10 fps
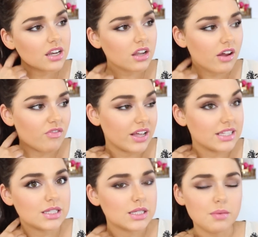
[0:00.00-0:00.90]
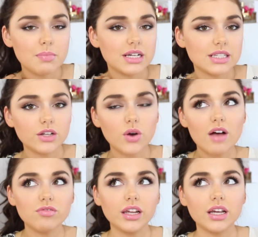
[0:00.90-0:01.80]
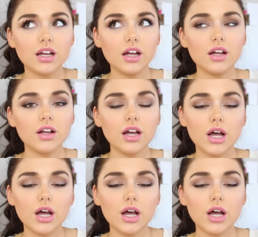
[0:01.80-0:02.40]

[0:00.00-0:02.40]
not events because I don't have like a